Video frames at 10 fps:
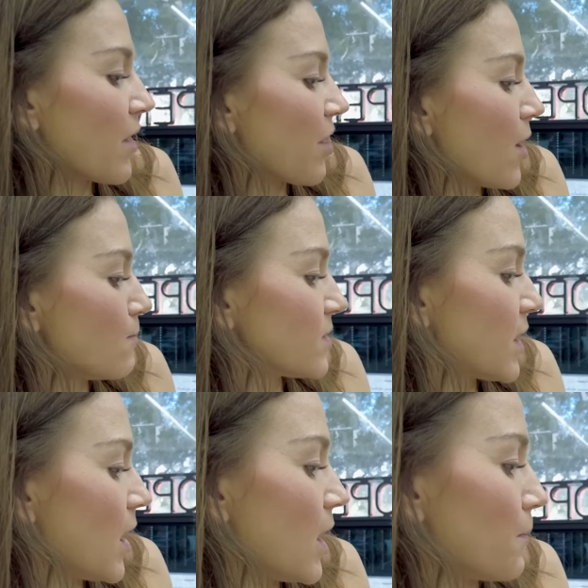Thumbs
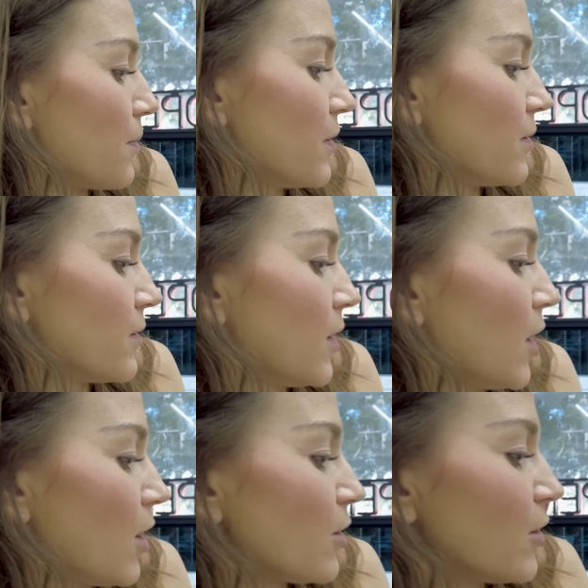up.
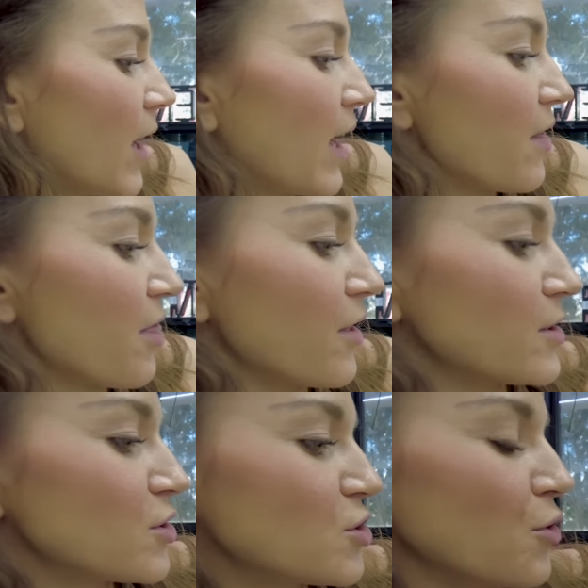Har hath
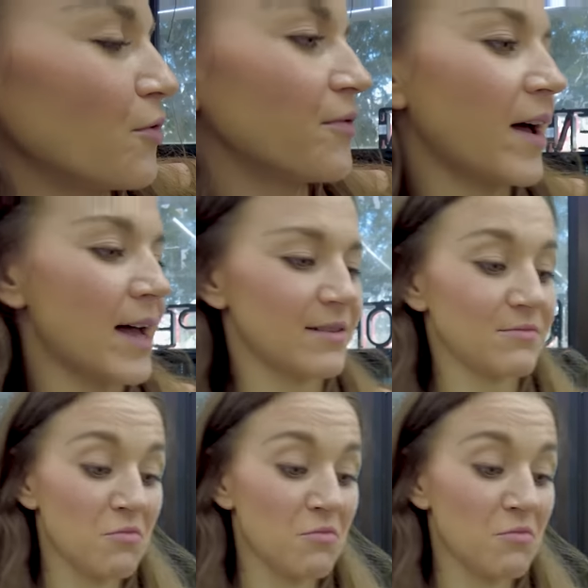tofan.